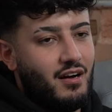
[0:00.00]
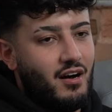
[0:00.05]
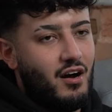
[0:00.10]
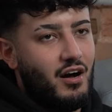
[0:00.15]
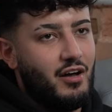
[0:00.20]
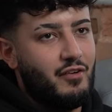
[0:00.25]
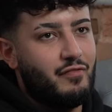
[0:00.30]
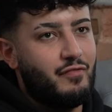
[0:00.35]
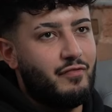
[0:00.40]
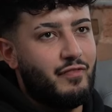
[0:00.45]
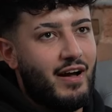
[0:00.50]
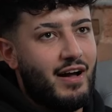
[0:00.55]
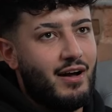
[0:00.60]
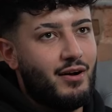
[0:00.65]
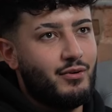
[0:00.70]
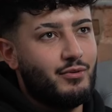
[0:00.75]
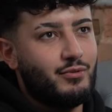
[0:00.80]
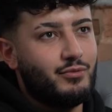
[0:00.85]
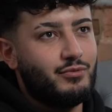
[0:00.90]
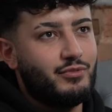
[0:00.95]
I
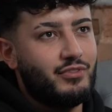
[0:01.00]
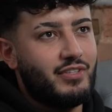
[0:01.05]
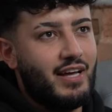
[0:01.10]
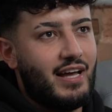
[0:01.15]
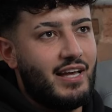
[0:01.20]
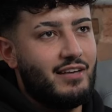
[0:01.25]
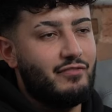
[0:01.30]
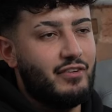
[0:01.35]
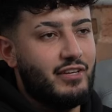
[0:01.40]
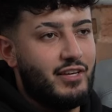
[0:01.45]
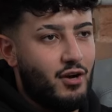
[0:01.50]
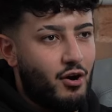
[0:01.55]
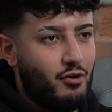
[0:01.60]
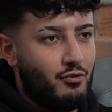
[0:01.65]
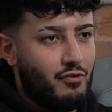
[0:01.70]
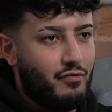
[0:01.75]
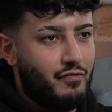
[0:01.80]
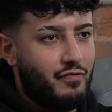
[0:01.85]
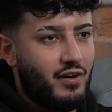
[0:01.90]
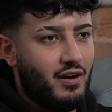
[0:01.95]
found a
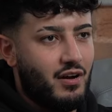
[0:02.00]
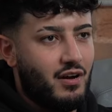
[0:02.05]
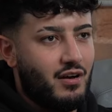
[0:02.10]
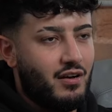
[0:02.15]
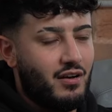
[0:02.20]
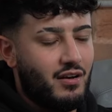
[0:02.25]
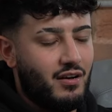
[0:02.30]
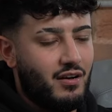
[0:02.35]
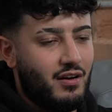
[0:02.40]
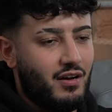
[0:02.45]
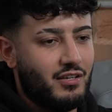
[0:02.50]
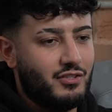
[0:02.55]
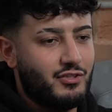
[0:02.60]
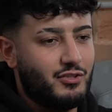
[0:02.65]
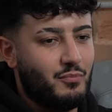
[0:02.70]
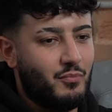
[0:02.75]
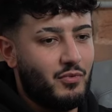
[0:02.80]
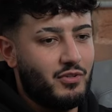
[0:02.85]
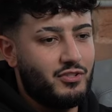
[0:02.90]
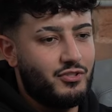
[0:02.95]
videographer, uh,
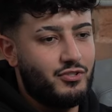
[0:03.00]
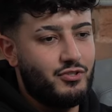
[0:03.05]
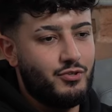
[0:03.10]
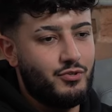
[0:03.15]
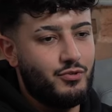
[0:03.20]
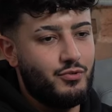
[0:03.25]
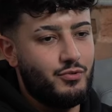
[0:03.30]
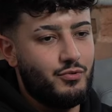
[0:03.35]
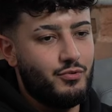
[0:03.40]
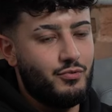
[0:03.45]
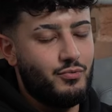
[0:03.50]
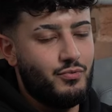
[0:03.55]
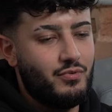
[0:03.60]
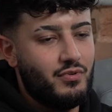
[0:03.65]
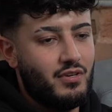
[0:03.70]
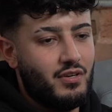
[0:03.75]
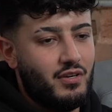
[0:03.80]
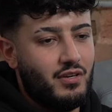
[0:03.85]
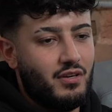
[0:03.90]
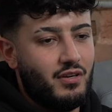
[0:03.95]
someone to
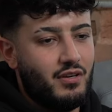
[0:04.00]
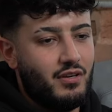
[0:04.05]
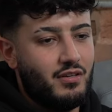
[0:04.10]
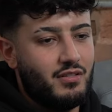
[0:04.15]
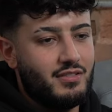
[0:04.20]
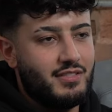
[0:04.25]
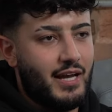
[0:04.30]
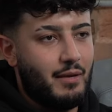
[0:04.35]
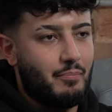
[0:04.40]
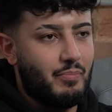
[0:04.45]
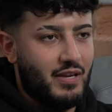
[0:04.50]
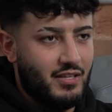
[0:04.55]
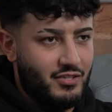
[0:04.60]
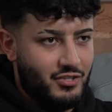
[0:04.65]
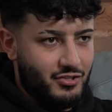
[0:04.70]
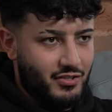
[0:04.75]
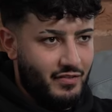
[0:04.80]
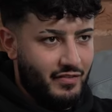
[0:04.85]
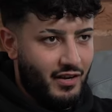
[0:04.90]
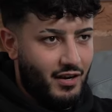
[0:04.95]
take
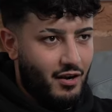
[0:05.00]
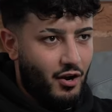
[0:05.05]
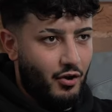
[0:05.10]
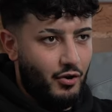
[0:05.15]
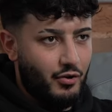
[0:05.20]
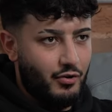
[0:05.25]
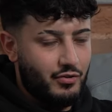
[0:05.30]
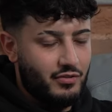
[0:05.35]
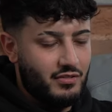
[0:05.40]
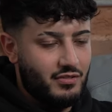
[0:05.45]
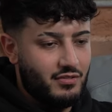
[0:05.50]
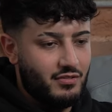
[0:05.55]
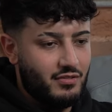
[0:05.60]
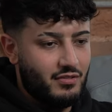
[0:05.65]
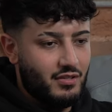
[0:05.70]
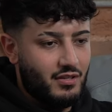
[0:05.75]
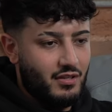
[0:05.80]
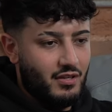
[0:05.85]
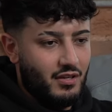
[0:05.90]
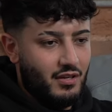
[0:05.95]
pictures of the clothes,
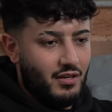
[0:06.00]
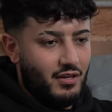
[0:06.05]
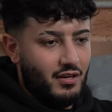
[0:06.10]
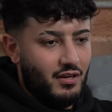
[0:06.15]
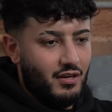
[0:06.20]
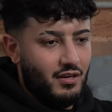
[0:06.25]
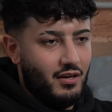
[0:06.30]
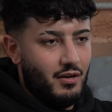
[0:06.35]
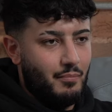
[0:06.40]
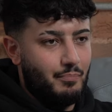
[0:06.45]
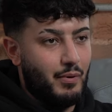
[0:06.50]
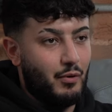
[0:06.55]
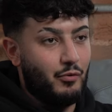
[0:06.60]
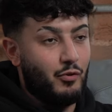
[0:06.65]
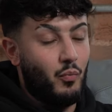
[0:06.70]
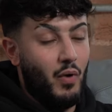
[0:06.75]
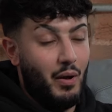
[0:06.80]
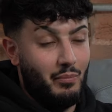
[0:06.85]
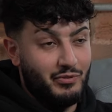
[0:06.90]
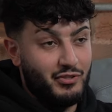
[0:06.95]
built
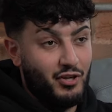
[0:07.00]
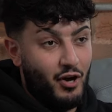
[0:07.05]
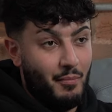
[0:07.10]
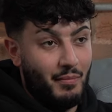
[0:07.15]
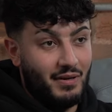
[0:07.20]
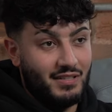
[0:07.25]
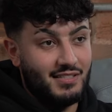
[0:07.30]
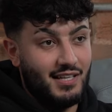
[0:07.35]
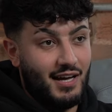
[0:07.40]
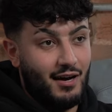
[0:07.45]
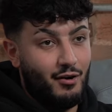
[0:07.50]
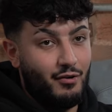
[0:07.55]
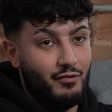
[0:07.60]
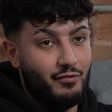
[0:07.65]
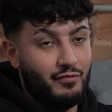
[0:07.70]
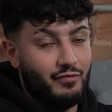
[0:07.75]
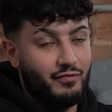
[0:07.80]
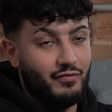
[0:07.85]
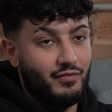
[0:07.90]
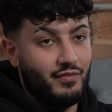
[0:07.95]
the website myself.
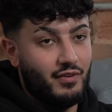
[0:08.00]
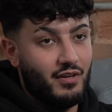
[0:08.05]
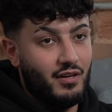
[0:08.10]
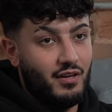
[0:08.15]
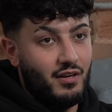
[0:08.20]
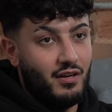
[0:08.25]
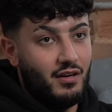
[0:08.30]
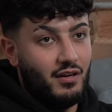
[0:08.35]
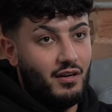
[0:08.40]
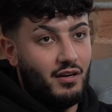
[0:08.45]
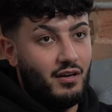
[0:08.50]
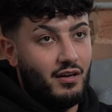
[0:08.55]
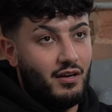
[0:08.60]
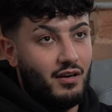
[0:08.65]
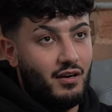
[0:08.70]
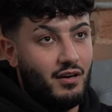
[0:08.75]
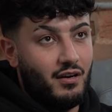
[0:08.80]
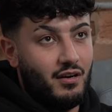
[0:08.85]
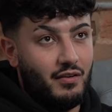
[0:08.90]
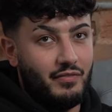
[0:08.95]

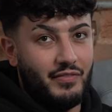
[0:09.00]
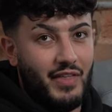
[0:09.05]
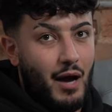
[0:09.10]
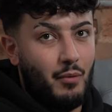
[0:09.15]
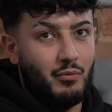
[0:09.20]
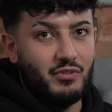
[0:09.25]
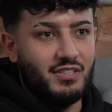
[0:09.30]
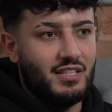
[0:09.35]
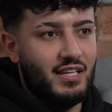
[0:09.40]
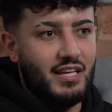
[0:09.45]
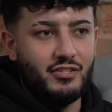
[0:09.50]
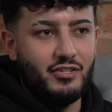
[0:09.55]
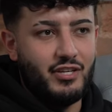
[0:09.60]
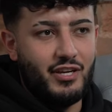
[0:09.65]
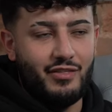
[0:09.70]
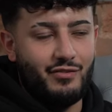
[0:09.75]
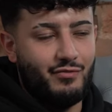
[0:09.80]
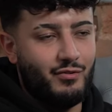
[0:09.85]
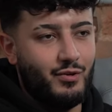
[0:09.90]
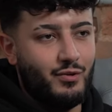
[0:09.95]
That was
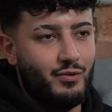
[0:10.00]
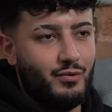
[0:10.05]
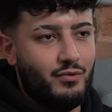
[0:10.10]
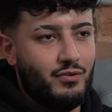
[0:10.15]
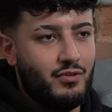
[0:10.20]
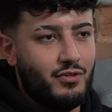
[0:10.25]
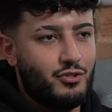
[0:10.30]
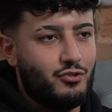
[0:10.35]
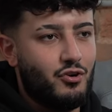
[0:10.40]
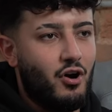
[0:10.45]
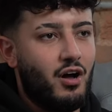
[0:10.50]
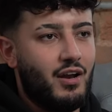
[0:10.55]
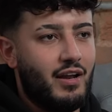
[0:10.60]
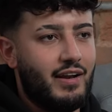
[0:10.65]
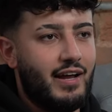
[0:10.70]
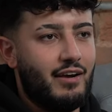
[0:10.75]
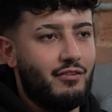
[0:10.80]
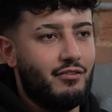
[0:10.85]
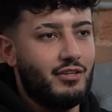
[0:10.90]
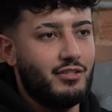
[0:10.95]
literally through trial
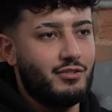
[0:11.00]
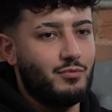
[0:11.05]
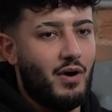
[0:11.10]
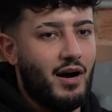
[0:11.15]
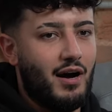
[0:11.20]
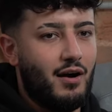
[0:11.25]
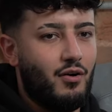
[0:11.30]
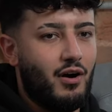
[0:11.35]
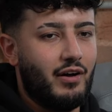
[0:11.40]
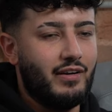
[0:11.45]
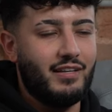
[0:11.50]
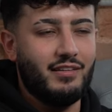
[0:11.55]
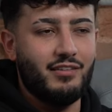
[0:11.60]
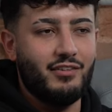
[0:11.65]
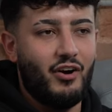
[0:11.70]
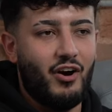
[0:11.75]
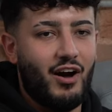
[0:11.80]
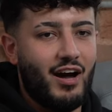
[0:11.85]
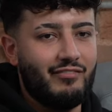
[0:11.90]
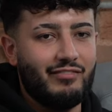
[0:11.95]
and error as well. I did
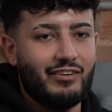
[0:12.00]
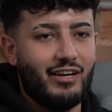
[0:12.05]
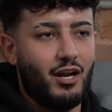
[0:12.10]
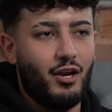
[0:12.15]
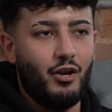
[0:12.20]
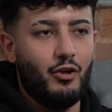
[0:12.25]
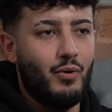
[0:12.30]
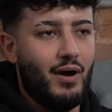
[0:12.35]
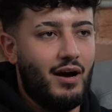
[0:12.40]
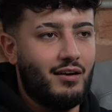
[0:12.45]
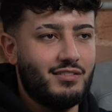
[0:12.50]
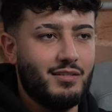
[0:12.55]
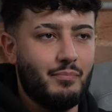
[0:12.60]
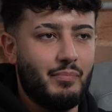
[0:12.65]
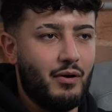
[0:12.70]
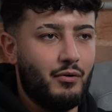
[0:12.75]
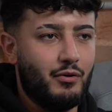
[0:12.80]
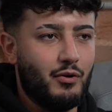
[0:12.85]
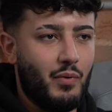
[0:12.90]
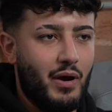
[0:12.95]
not have a clue how to
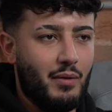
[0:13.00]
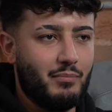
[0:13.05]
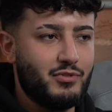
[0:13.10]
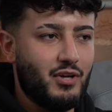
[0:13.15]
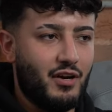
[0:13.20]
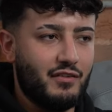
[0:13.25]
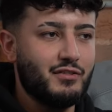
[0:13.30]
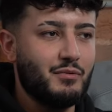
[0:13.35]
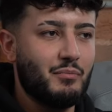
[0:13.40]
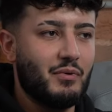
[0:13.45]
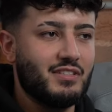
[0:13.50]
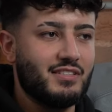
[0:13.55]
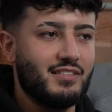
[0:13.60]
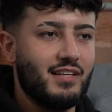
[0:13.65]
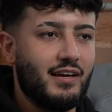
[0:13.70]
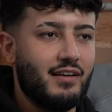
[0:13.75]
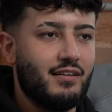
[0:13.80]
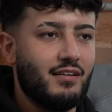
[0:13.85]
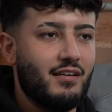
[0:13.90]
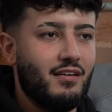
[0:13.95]
build a website. If someone
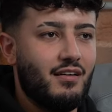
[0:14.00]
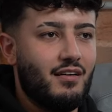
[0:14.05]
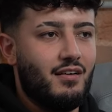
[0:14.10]
said,